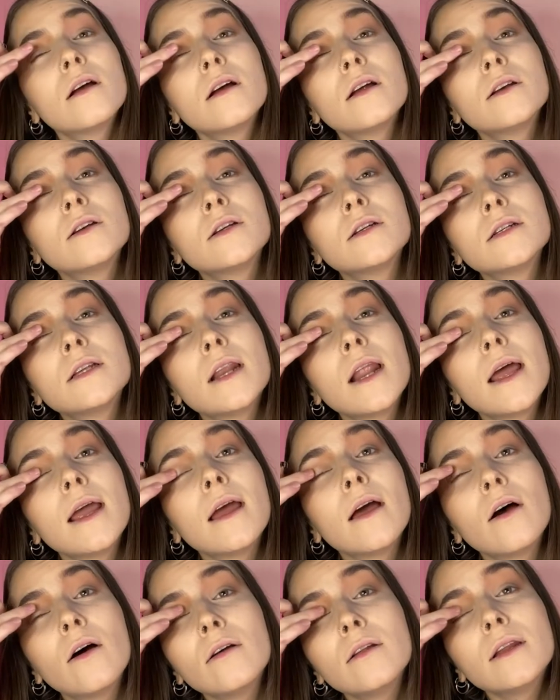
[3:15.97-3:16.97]
and just lay it
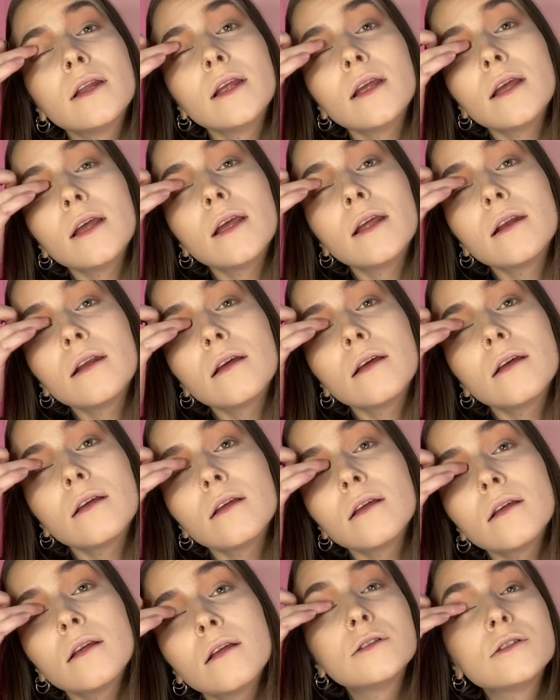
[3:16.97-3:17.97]
on the inner
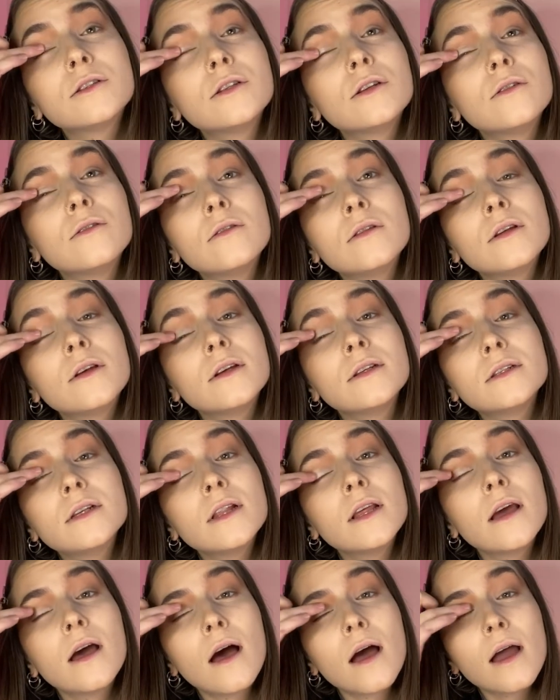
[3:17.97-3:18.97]
two thirds of
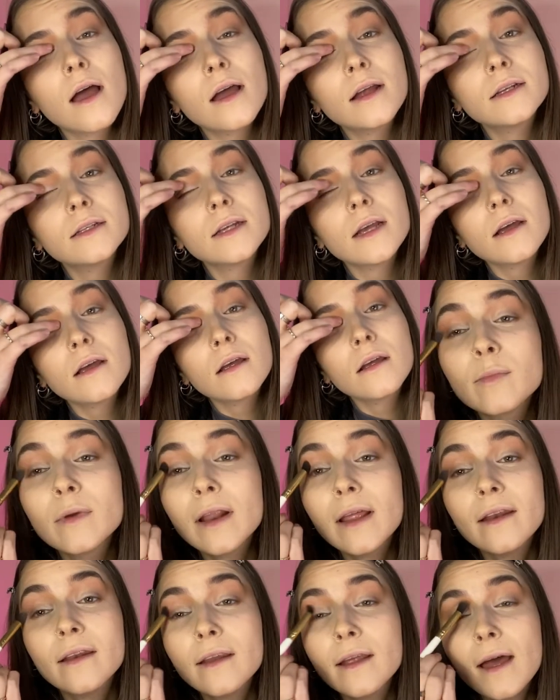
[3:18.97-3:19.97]
the eye, I'd say.
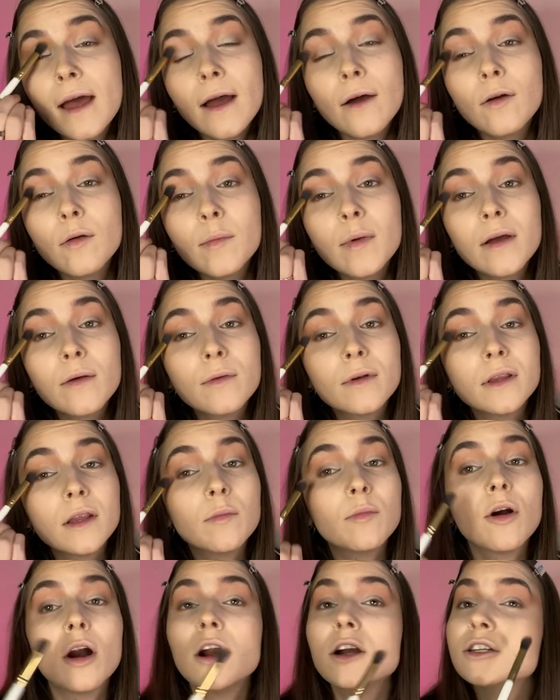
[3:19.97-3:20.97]
Blend it out a bit with the
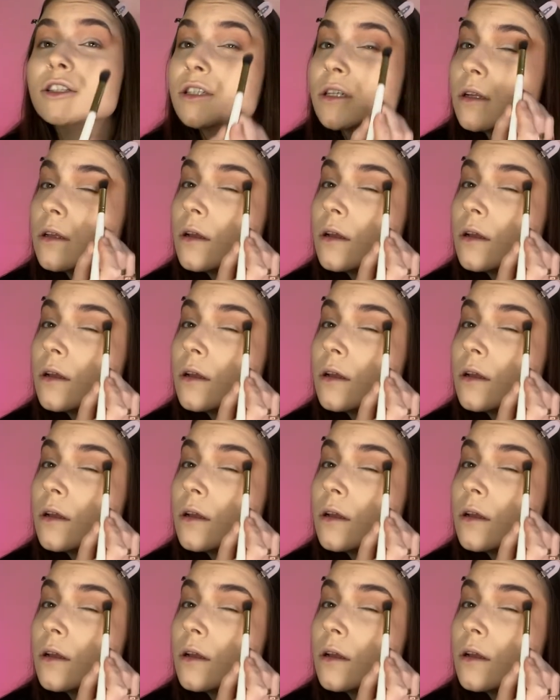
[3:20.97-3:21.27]
brush.